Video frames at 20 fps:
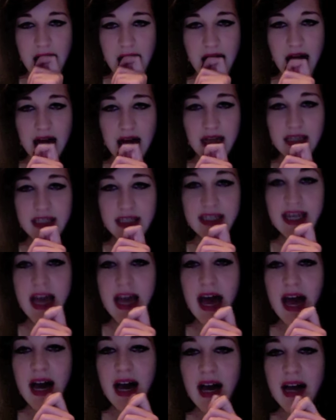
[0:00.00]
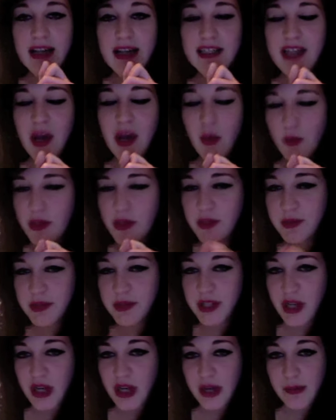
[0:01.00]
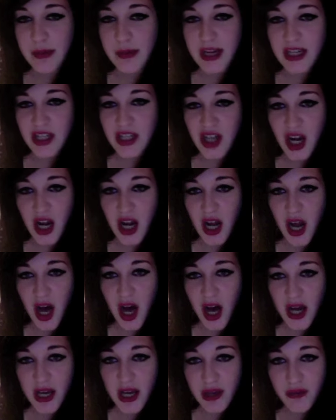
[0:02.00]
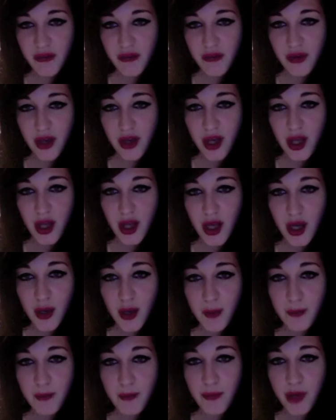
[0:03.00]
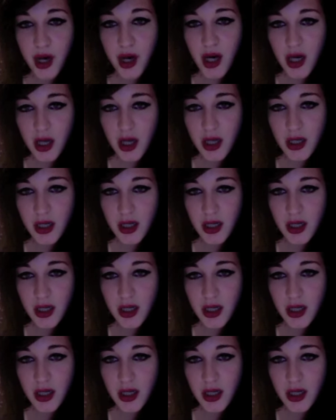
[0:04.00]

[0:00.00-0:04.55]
And yeah, I don't want to be doing it my entire life, but